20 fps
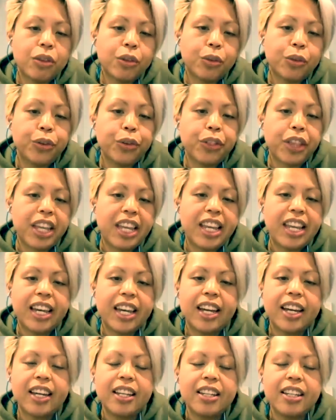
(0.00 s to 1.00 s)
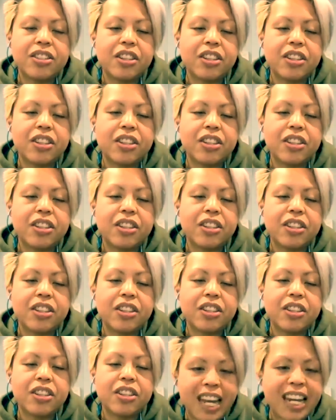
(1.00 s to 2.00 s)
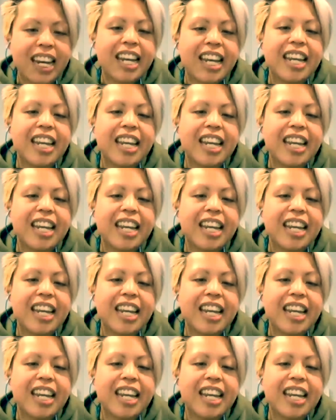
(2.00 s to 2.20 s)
through the year. So like Project Bikini,